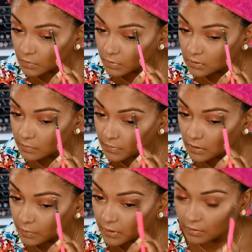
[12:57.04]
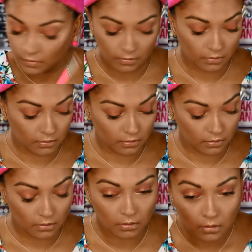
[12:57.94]
Put some of that up here.
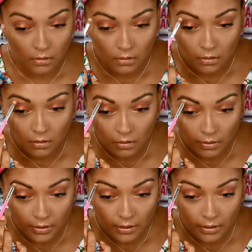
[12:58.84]
All right,